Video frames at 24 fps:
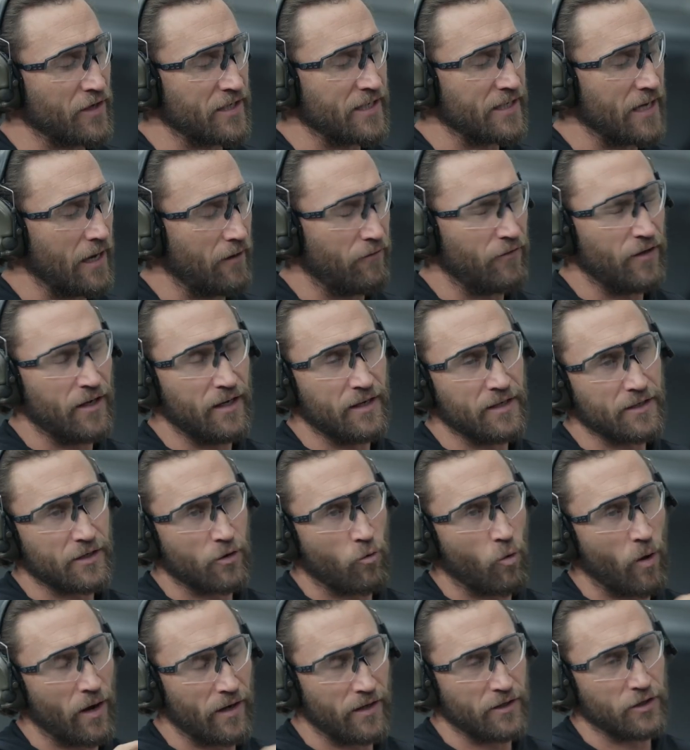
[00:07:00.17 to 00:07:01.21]
safety is
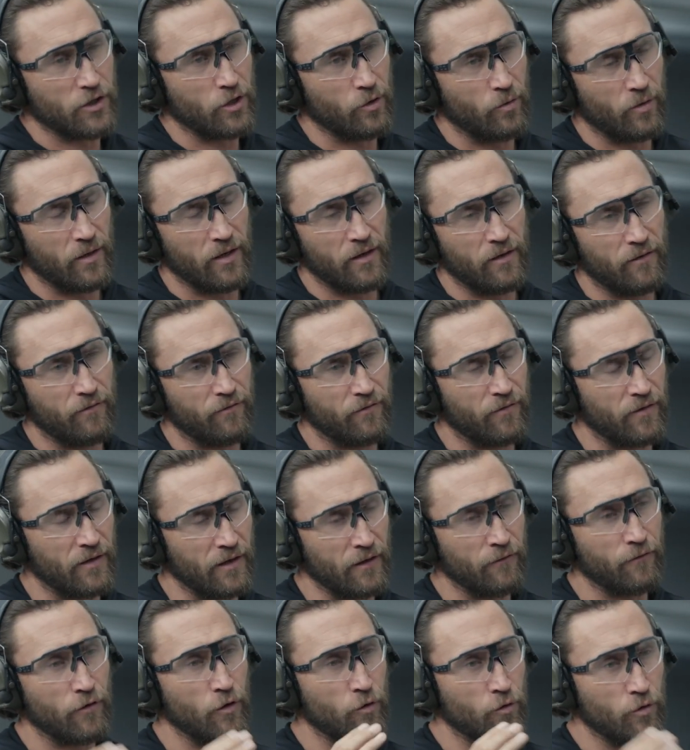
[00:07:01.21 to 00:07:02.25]
quite intuitive
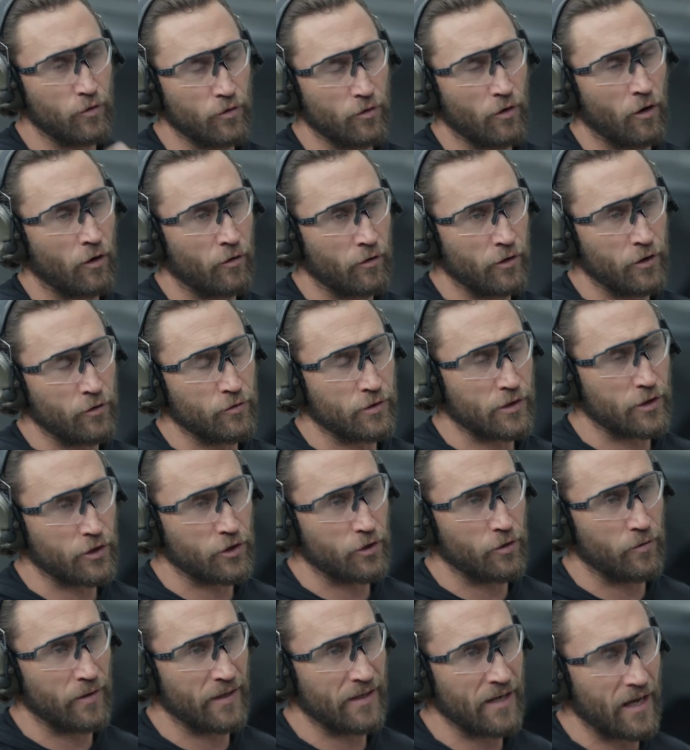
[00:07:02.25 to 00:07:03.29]
if you are used to
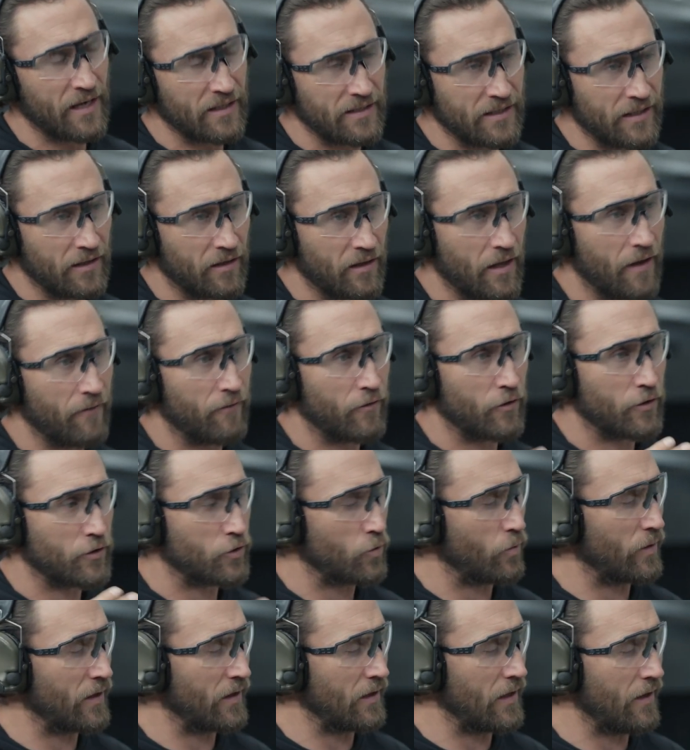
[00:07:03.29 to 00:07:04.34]
shooting 1911 or
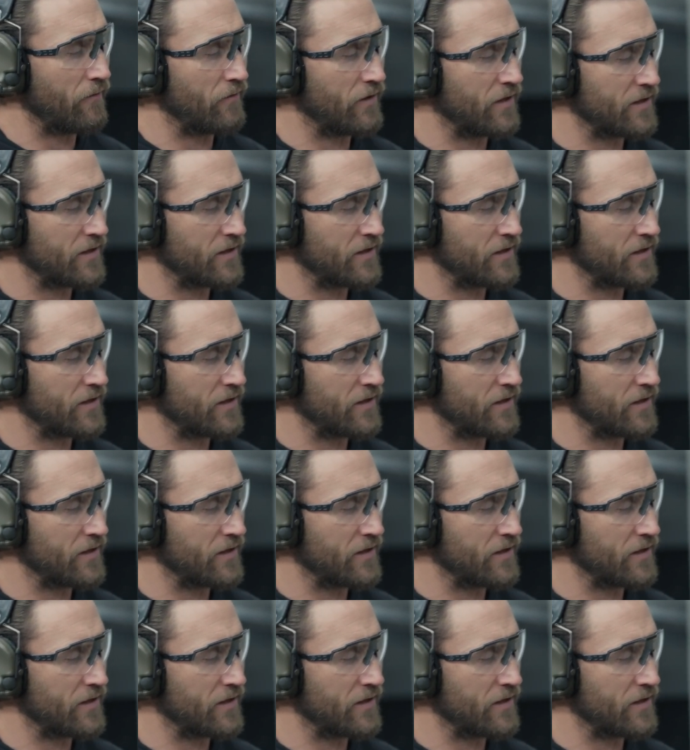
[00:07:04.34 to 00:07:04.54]
2011